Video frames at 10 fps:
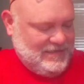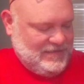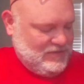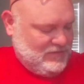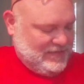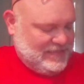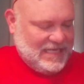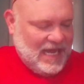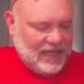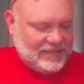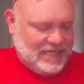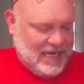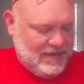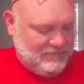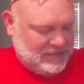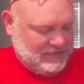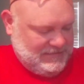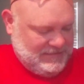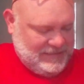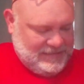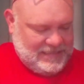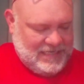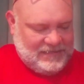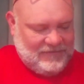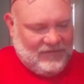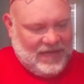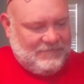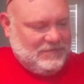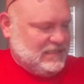So it's not taped. It's just got the flap.